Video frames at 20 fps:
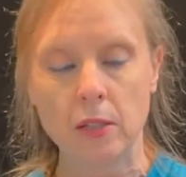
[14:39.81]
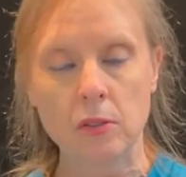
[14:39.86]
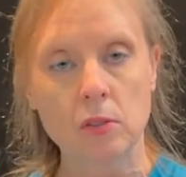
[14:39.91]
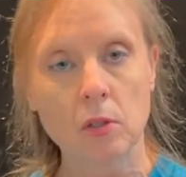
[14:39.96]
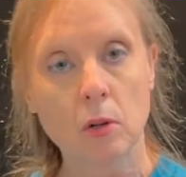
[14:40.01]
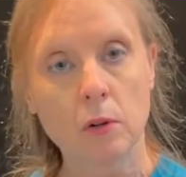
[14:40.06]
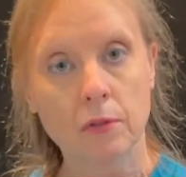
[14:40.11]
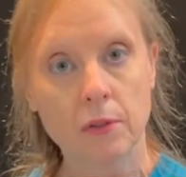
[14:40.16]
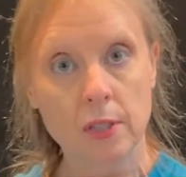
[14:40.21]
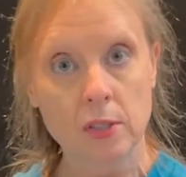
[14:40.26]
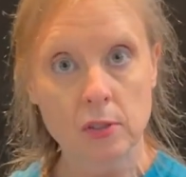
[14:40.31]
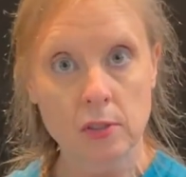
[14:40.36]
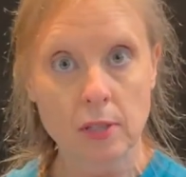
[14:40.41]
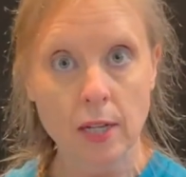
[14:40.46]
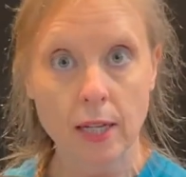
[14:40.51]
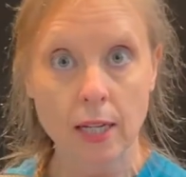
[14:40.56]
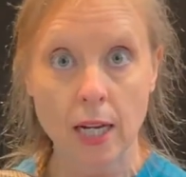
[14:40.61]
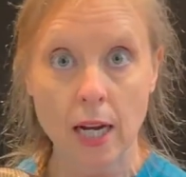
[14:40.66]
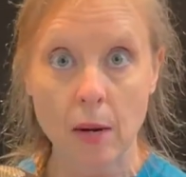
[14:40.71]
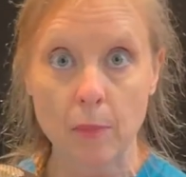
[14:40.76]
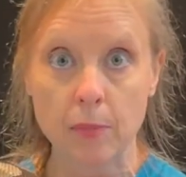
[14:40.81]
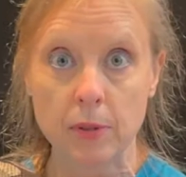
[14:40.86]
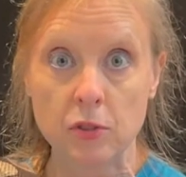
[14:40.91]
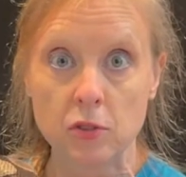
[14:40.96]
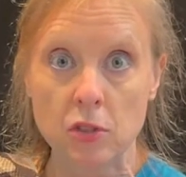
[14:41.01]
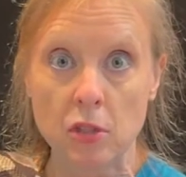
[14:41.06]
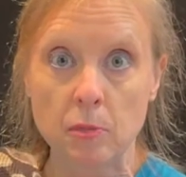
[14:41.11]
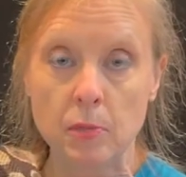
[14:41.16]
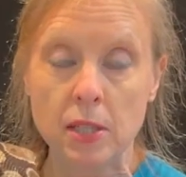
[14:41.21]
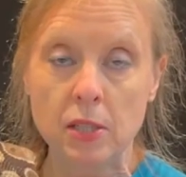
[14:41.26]
So if this snake happens
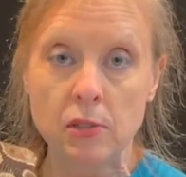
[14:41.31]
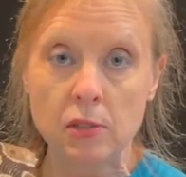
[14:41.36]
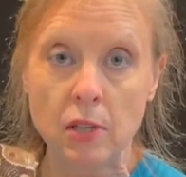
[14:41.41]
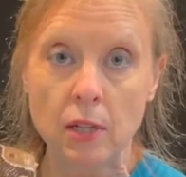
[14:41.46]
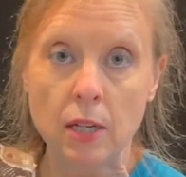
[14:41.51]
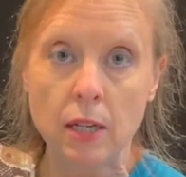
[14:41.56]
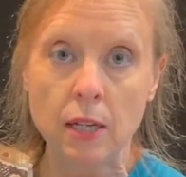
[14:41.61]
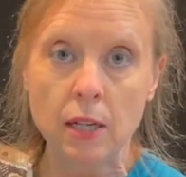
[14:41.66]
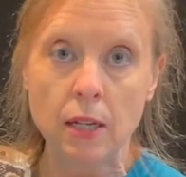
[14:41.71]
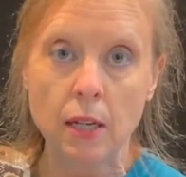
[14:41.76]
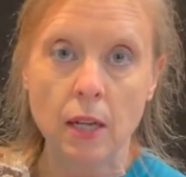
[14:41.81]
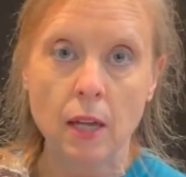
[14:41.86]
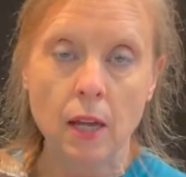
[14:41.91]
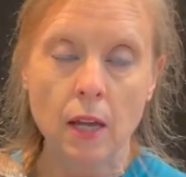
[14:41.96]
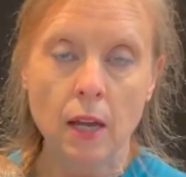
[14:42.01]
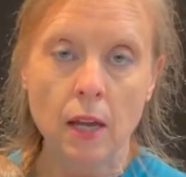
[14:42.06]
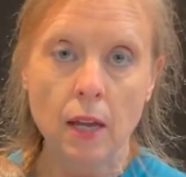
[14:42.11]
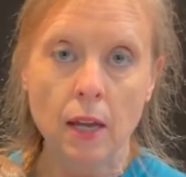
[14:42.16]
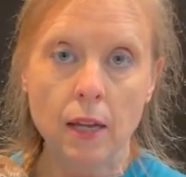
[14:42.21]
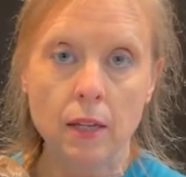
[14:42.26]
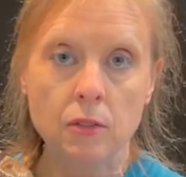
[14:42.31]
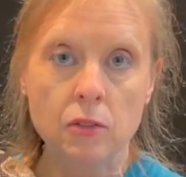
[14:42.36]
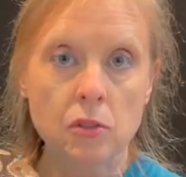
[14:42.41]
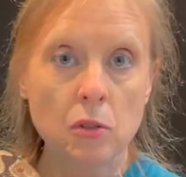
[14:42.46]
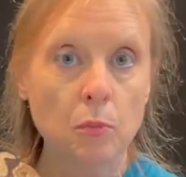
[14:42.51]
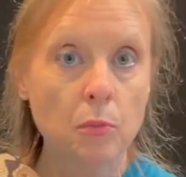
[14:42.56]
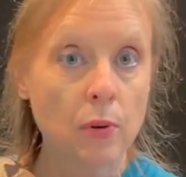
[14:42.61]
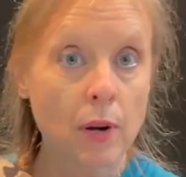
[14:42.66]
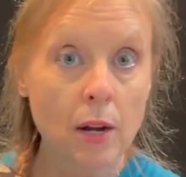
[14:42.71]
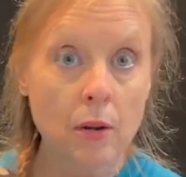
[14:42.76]
to be sitting in
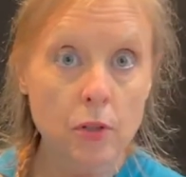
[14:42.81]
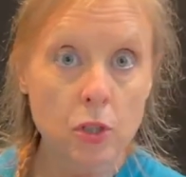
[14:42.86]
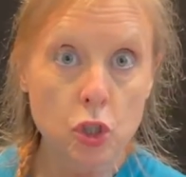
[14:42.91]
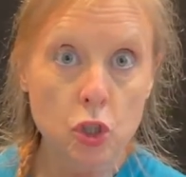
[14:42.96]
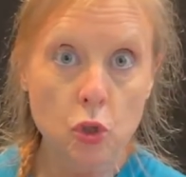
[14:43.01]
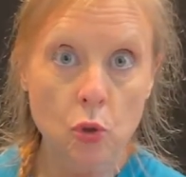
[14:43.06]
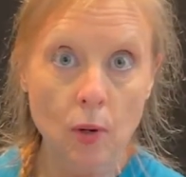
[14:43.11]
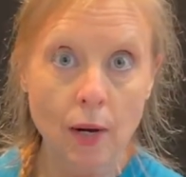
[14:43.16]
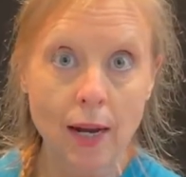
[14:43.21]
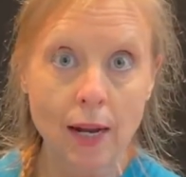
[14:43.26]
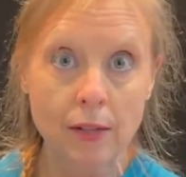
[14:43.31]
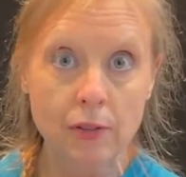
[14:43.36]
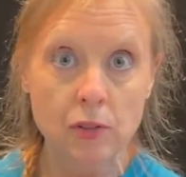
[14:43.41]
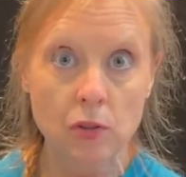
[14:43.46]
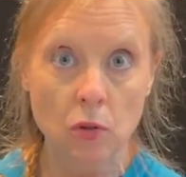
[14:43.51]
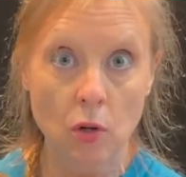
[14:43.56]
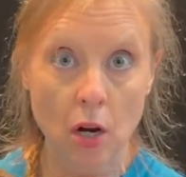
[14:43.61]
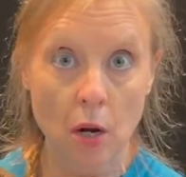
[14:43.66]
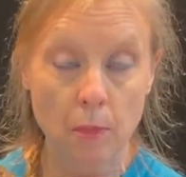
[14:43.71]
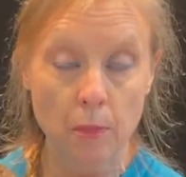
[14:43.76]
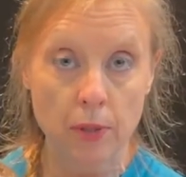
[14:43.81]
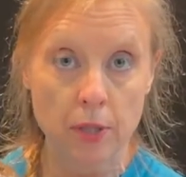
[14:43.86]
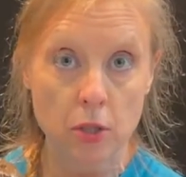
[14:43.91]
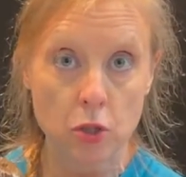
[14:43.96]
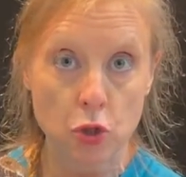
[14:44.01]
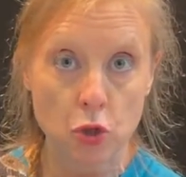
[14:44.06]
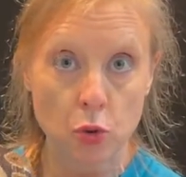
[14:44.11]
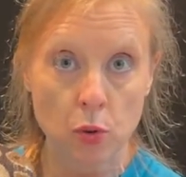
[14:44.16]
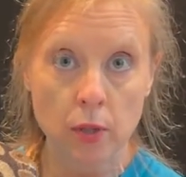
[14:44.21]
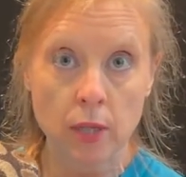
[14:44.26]
some brownish grass or up in a
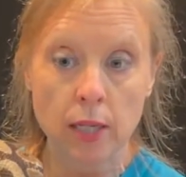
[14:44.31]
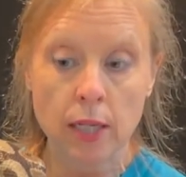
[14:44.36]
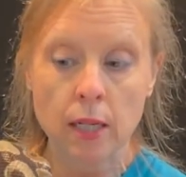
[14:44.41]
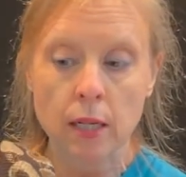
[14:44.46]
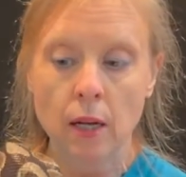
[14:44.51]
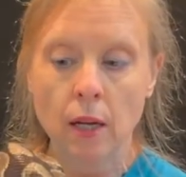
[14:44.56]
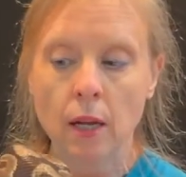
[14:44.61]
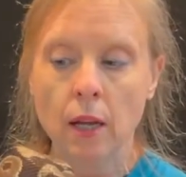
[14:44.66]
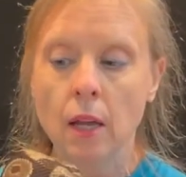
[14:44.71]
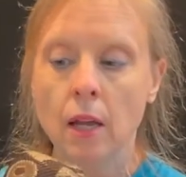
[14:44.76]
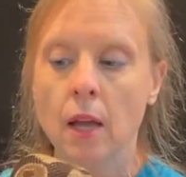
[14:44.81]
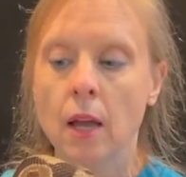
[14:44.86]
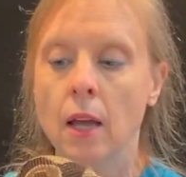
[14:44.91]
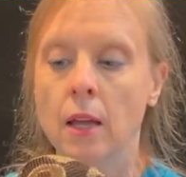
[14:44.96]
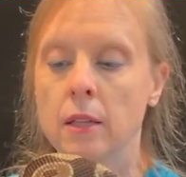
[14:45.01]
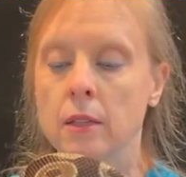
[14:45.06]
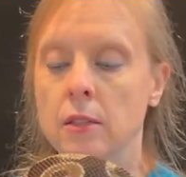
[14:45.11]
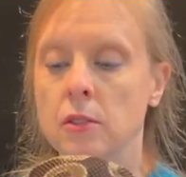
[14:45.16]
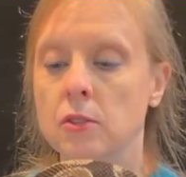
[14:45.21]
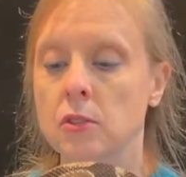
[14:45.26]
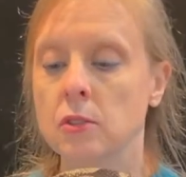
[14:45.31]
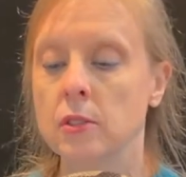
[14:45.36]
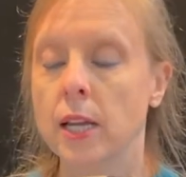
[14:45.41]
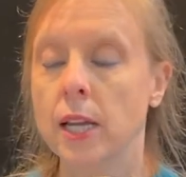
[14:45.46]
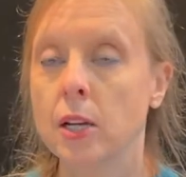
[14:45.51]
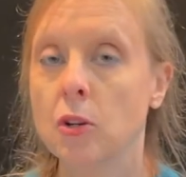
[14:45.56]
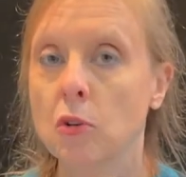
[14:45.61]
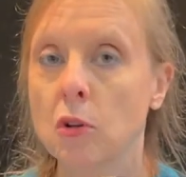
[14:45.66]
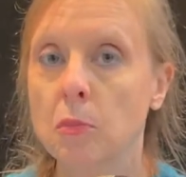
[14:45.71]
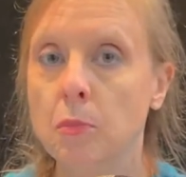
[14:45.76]
tree, this
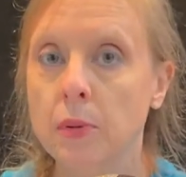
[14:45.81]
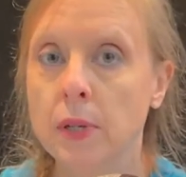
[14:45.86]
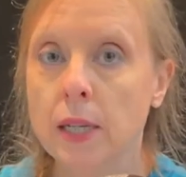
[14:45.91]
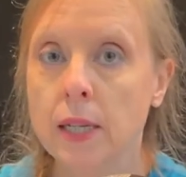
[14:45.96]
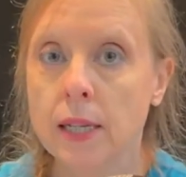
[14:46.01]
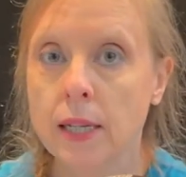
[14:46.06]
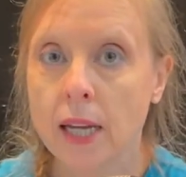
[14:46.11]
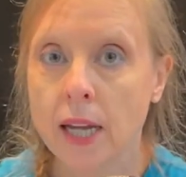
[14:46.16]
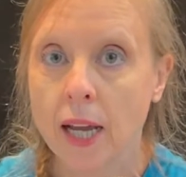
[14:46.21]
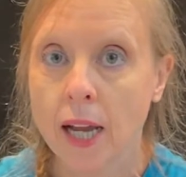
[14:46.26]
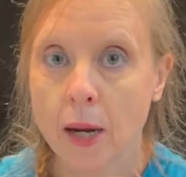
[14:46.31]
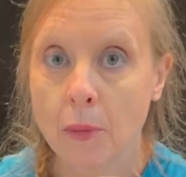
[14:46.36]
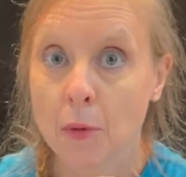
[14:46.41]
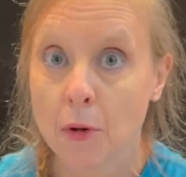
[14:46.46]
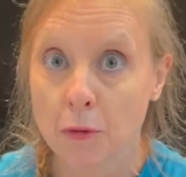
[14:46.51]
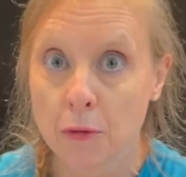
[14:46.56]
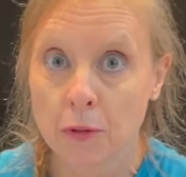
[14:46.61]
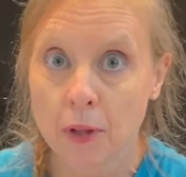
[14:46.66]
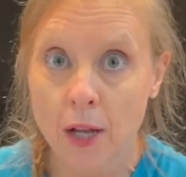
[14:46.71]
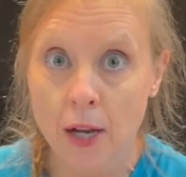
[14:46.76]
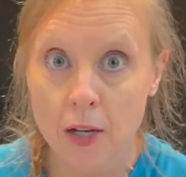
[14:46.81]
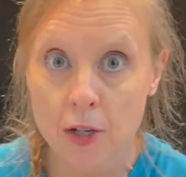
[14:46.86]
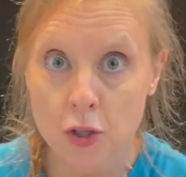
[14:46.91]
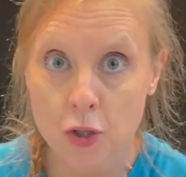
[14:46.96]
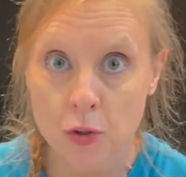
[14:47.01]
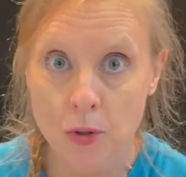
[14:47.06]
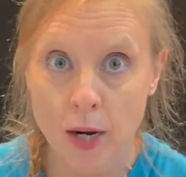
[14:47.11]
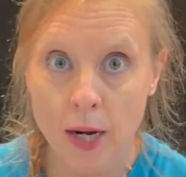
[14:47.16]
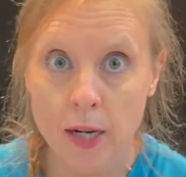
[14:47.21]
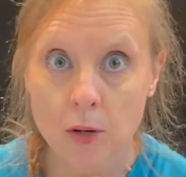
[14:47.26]
snake would be
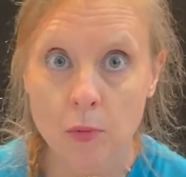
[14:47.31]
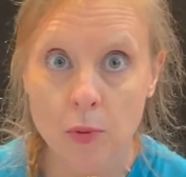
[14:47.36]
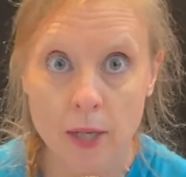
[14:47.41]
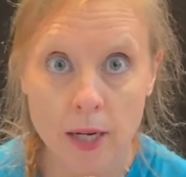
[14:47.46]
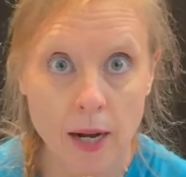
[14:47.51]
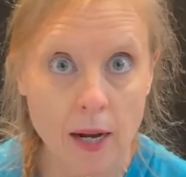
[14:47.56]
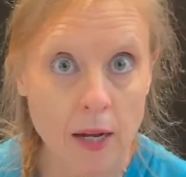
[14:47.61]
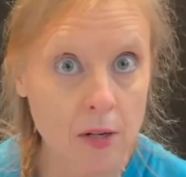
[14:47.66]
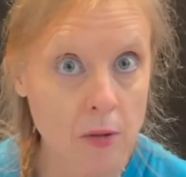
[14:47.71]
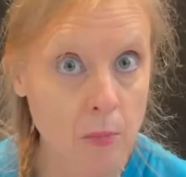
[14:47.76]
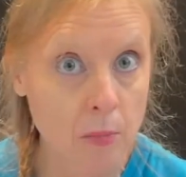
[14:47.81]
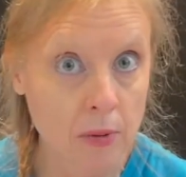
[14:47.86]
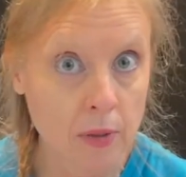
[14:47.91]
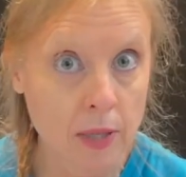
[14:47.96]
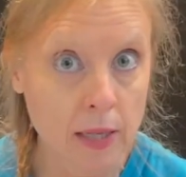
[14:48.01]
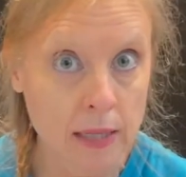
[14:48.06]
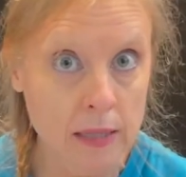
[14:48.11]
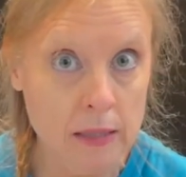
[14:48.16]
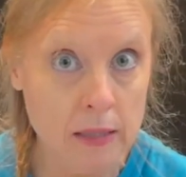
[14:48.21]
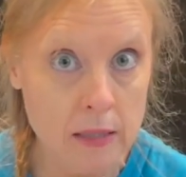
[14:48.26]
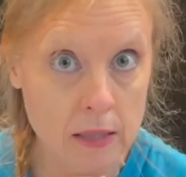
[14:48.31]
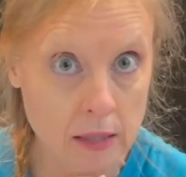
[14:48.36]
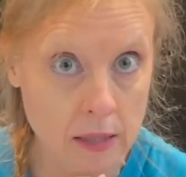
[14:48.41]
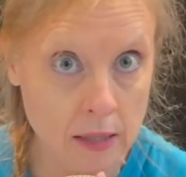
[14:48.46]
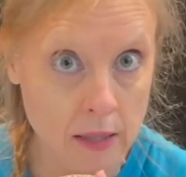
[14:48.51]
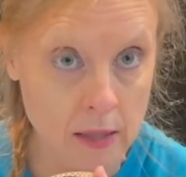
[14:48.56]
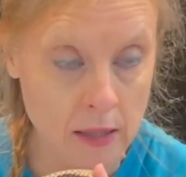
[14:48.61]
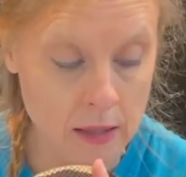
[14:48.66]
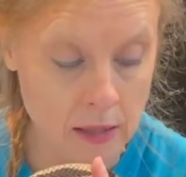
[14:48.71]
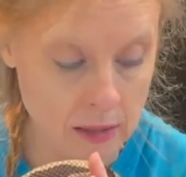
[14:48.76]
camouflaged, right? Would kind of blend
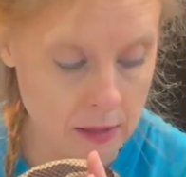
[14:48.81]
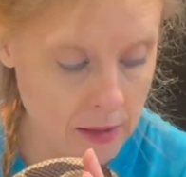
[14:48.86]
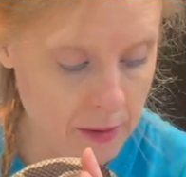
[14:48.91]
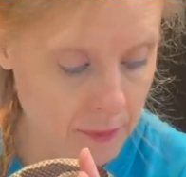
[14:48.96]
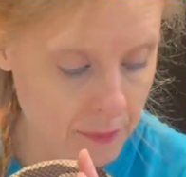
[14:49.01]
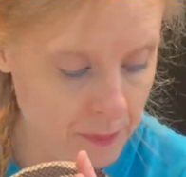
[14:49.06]
in.